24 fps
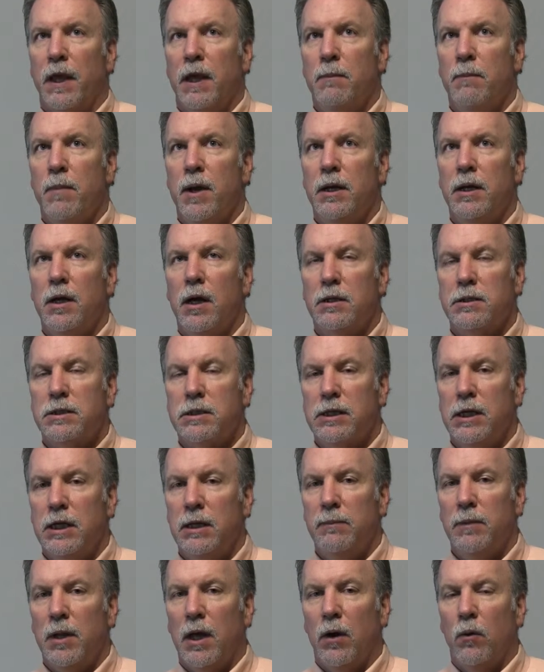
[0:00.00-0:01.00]
It may not
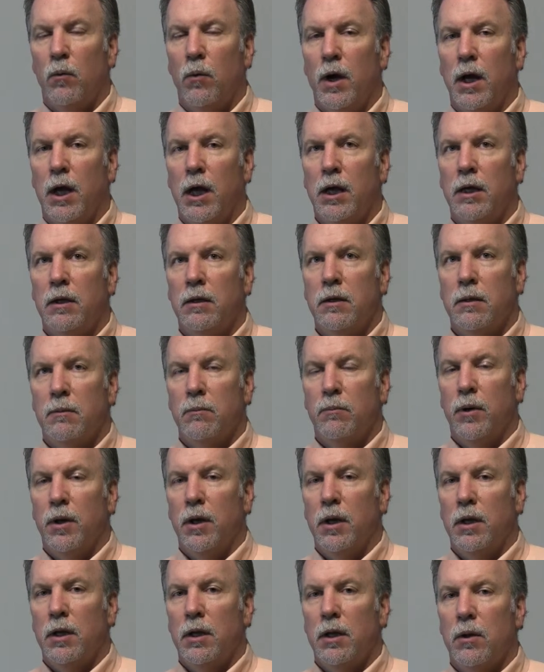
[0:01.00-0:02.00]
seem that way,
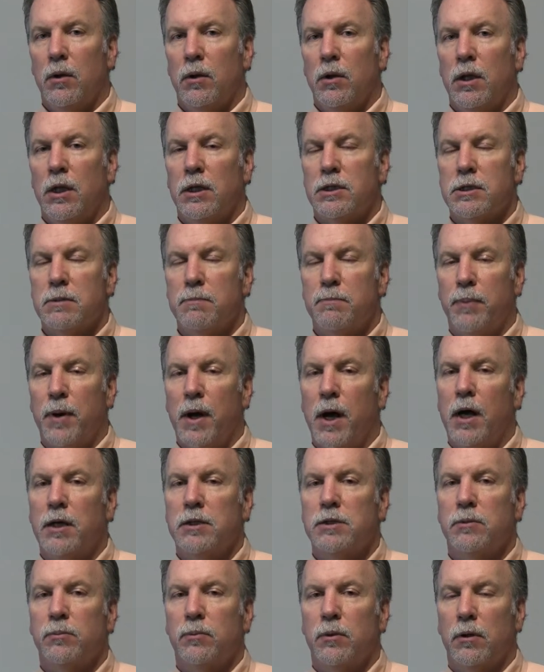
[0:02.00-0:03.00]
but it's
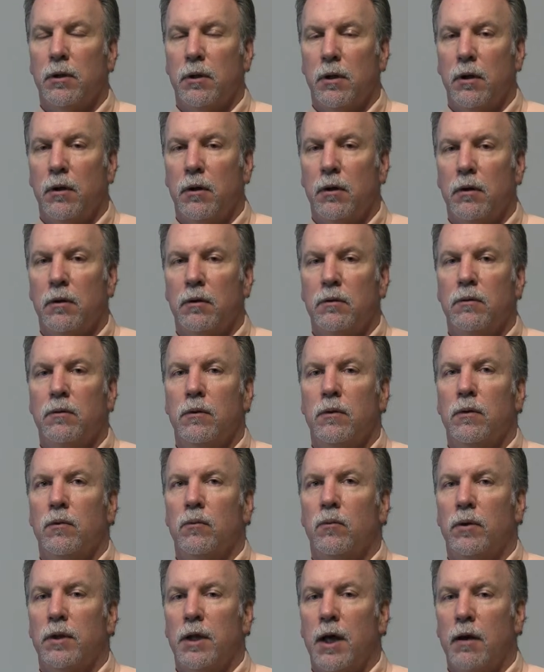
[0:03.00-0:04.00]
impossible to learn
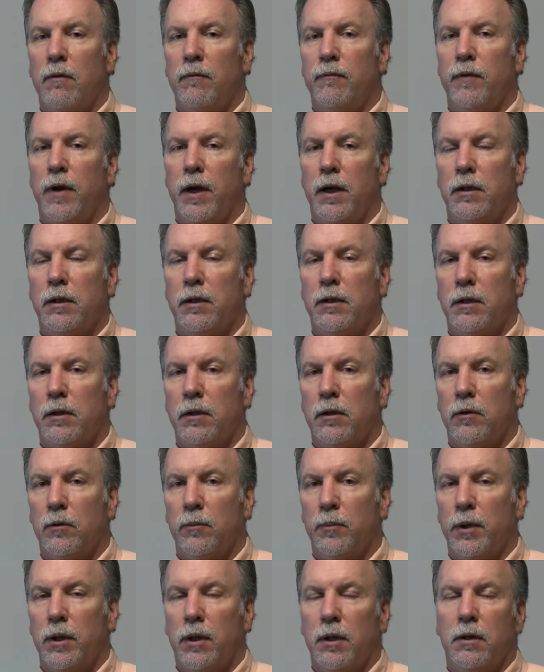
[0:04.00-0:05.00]
without failing a
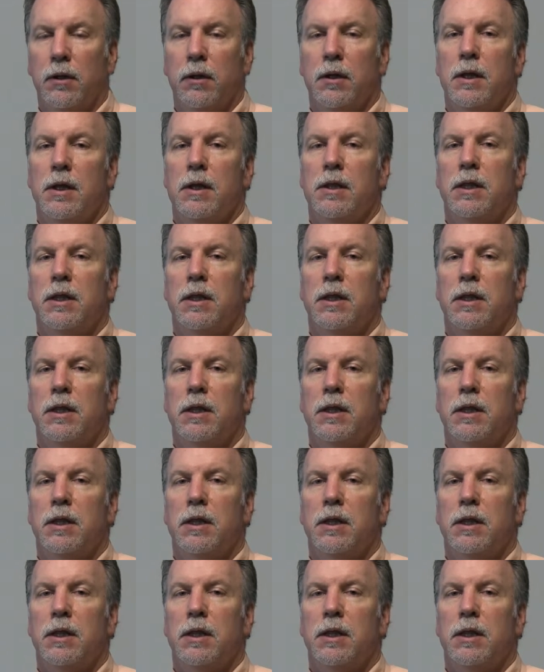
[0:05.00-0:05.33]
little bit.